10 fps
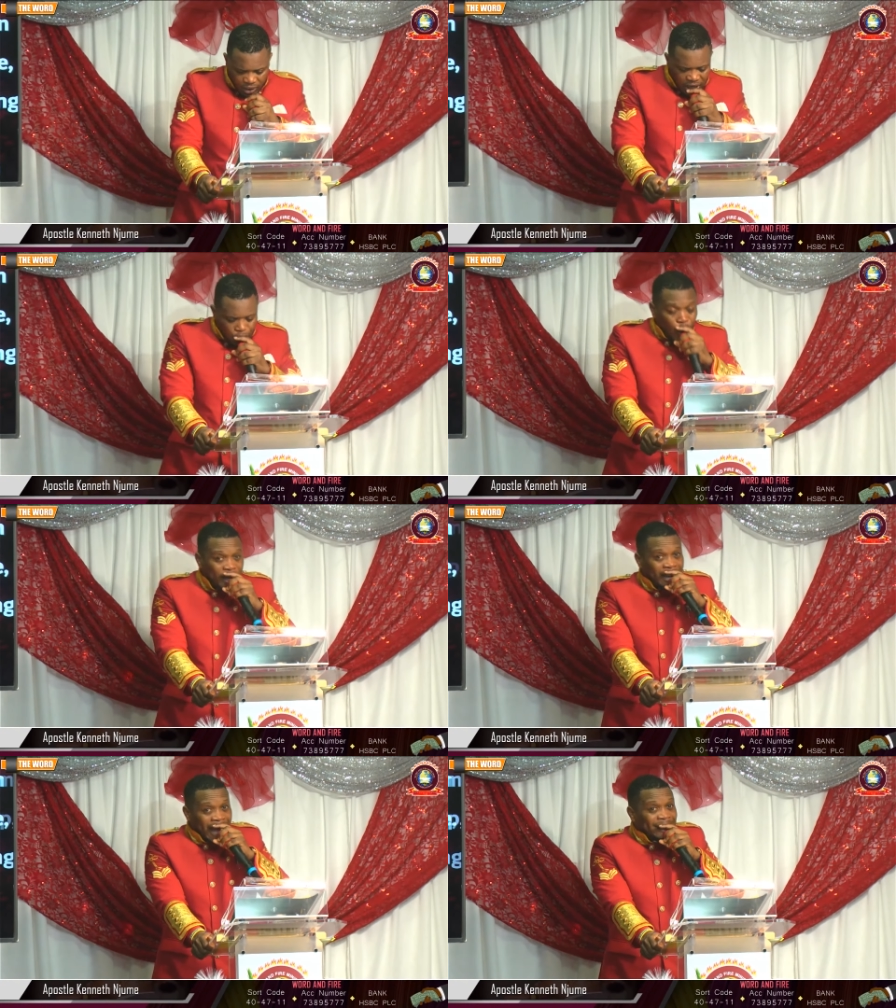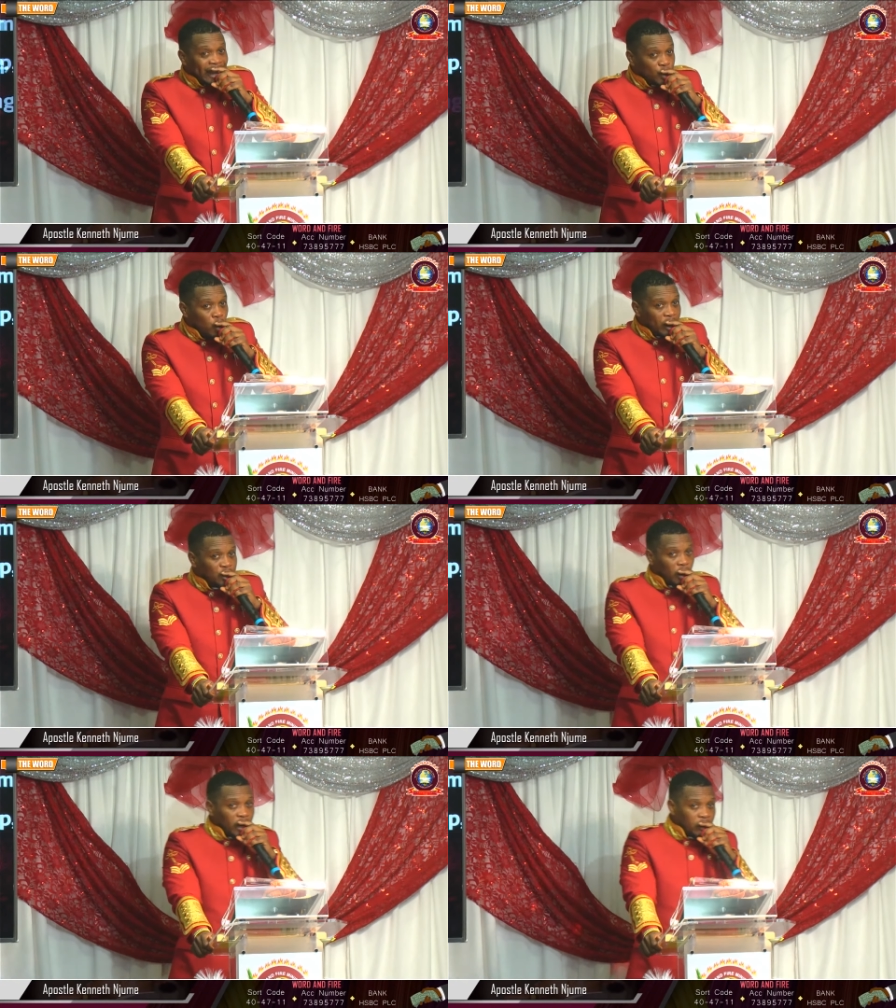29:31,
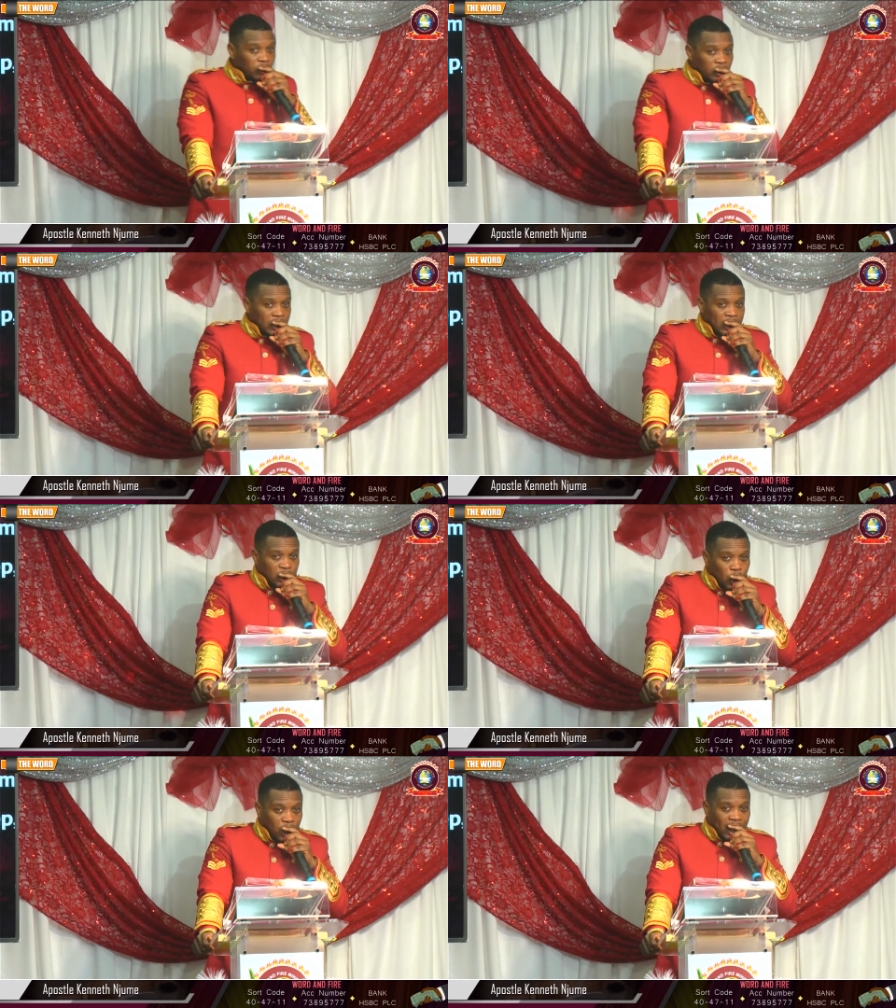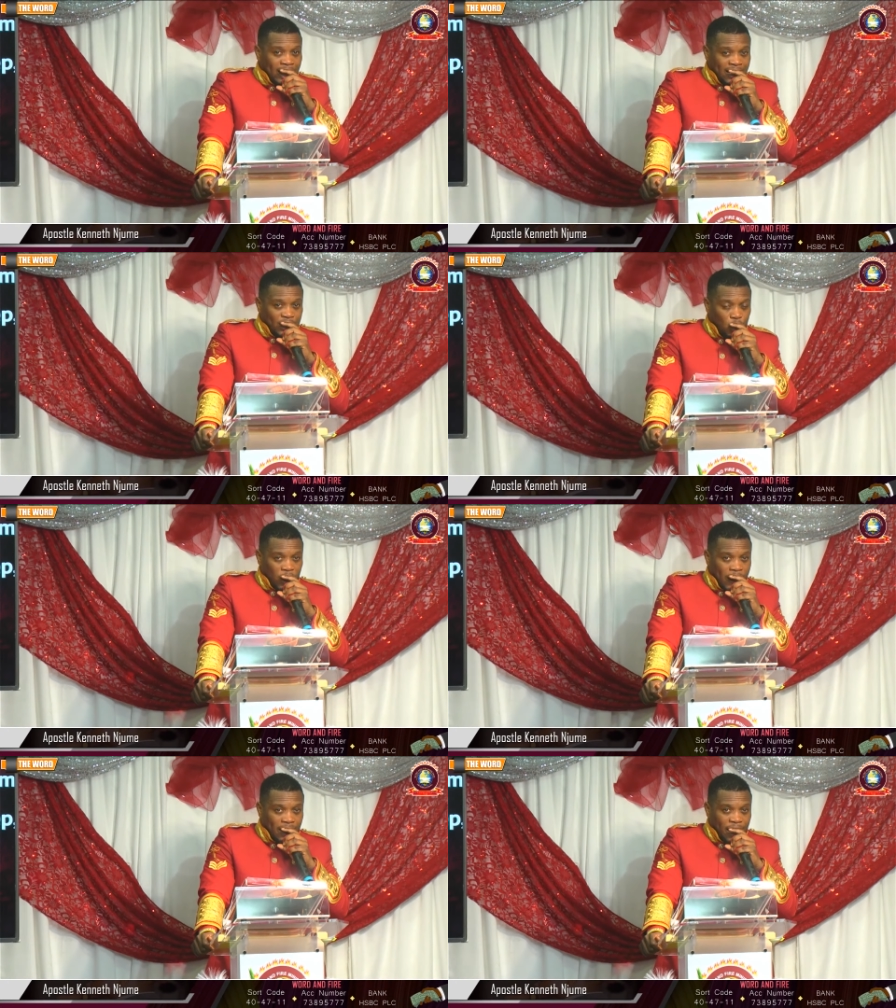sorry. 29:31.
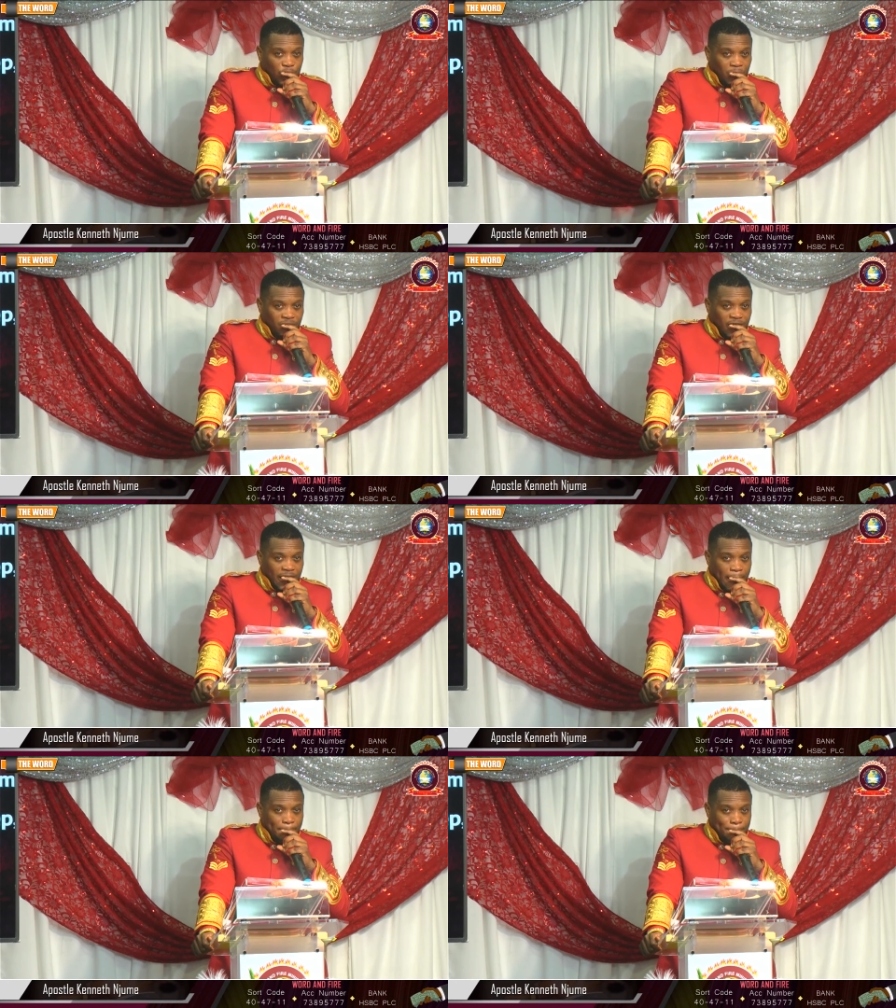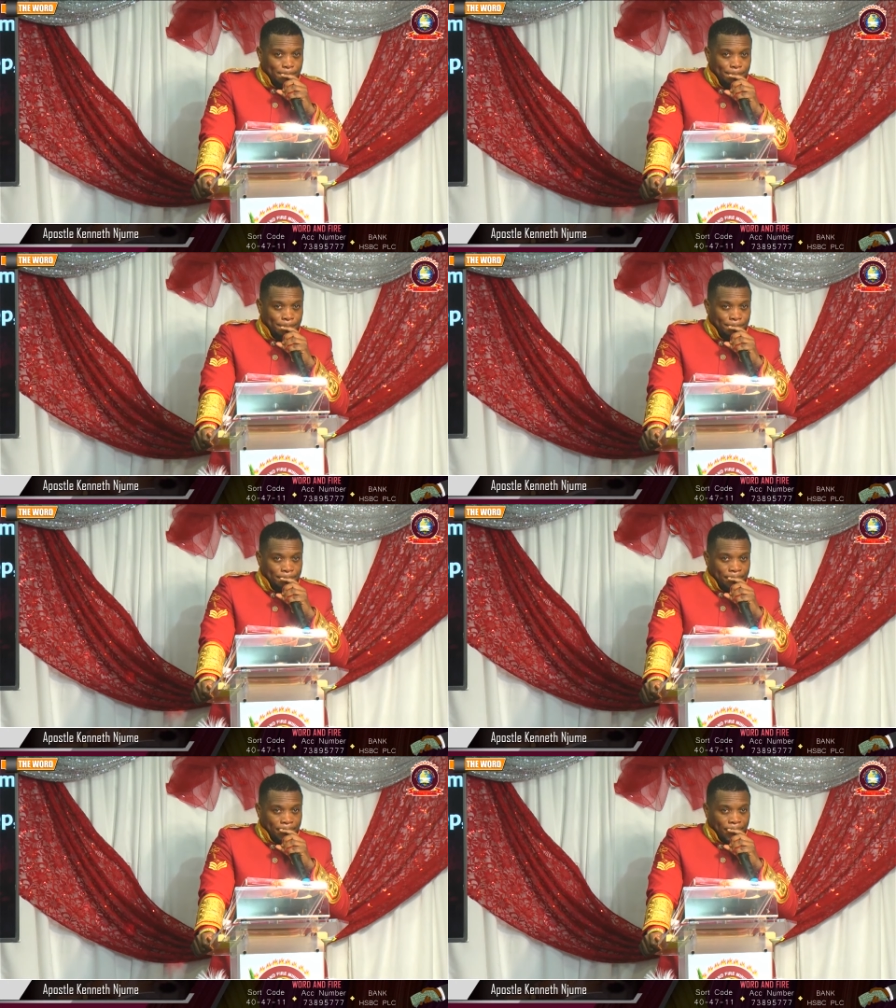Thank you, my father.
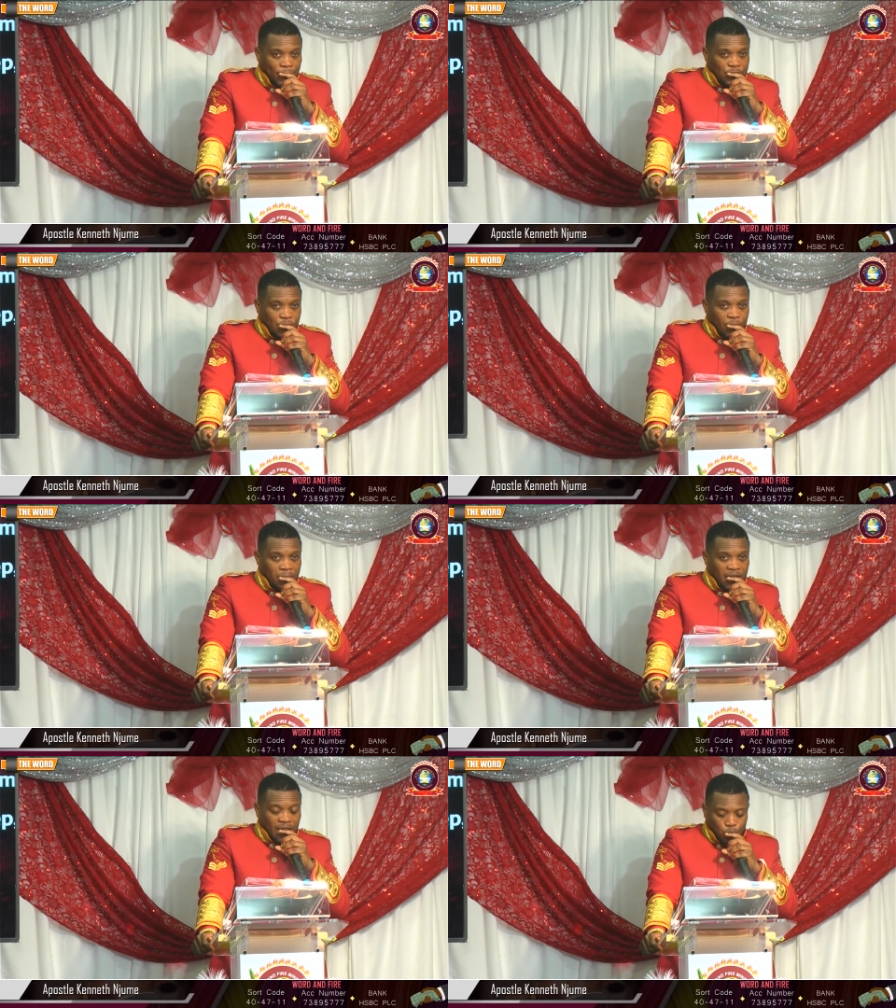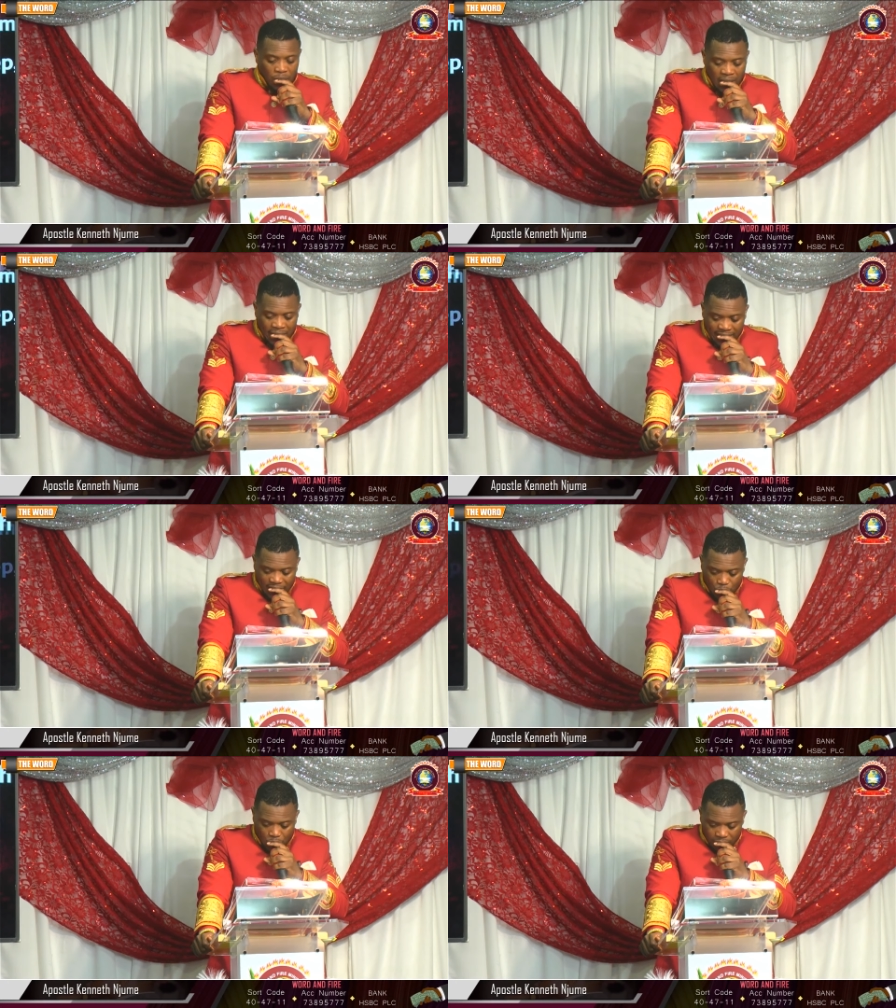Sorry, Media.
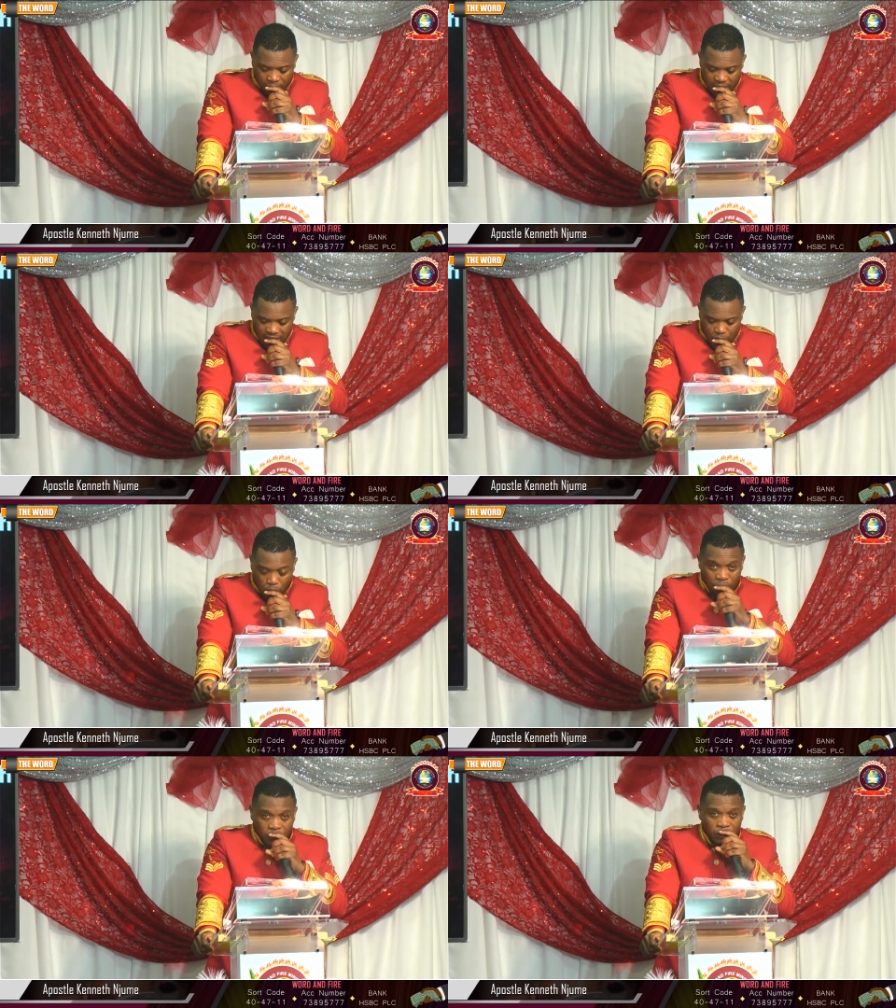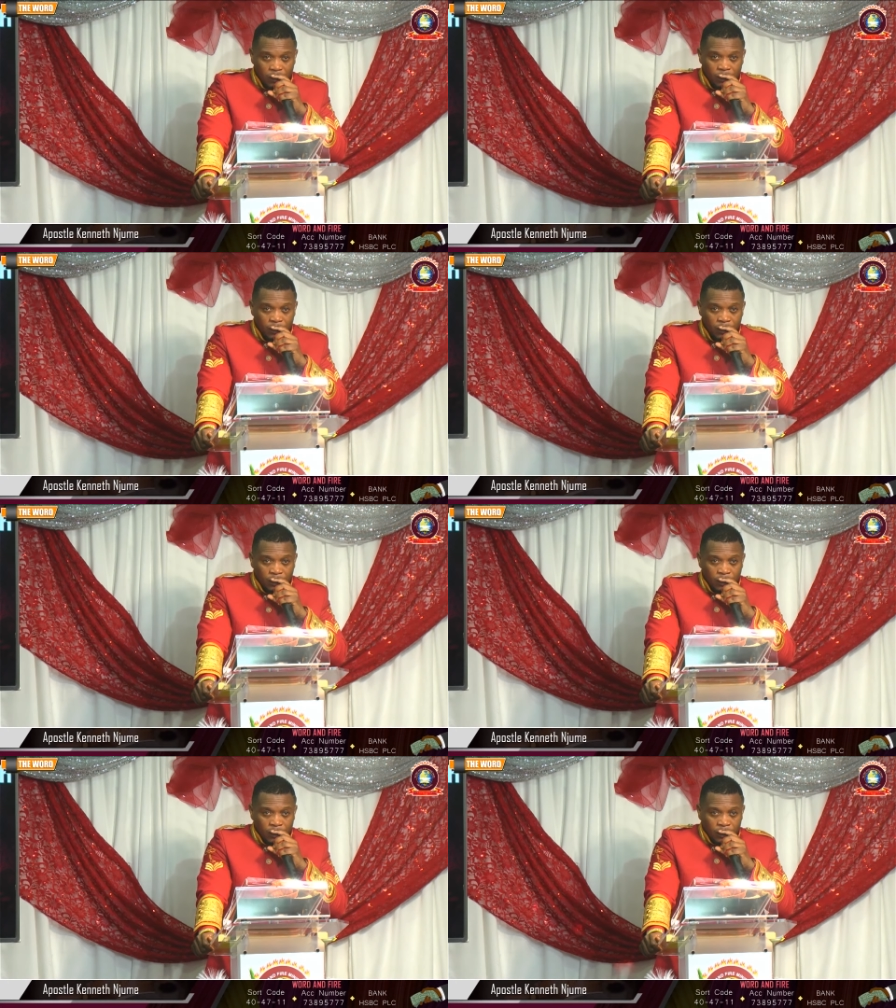29:31. It says what?
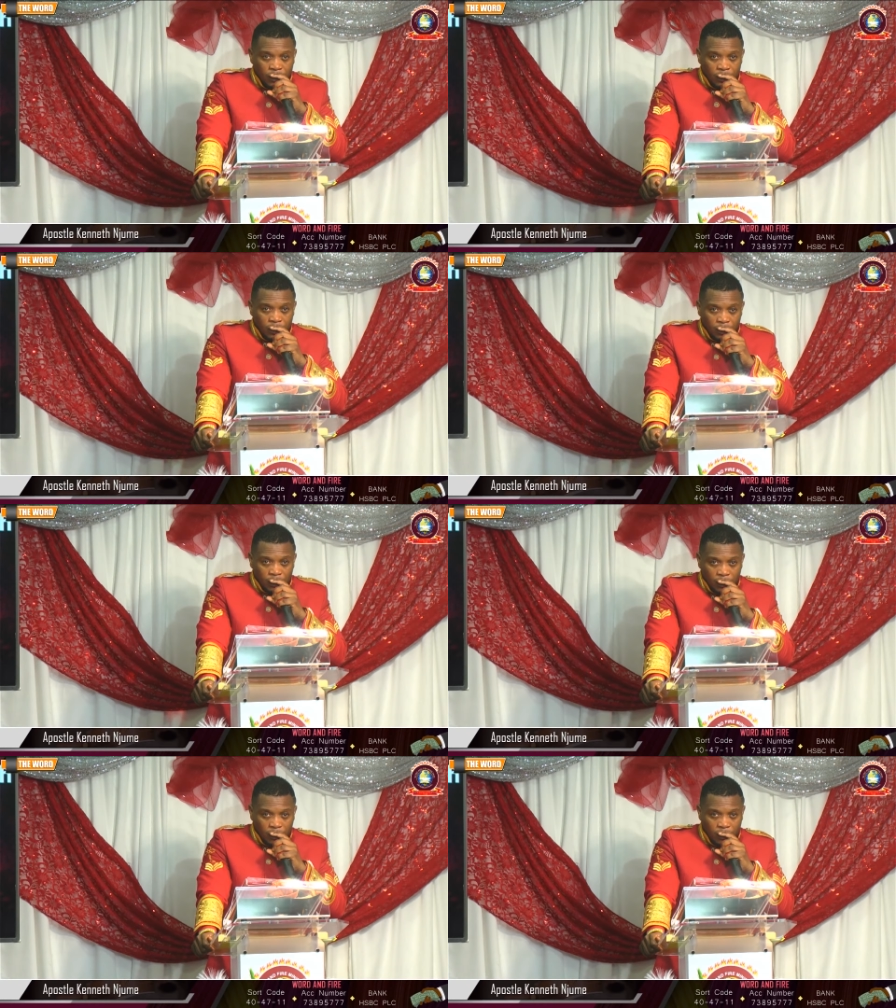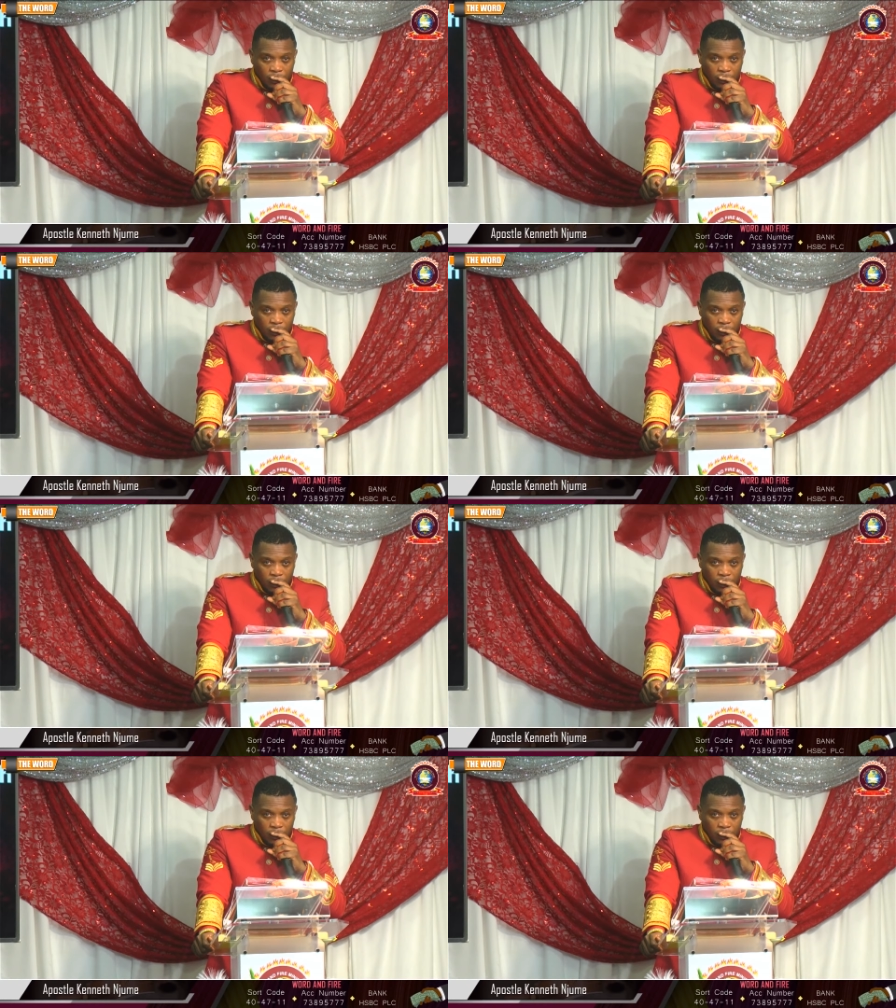And when the Lord saw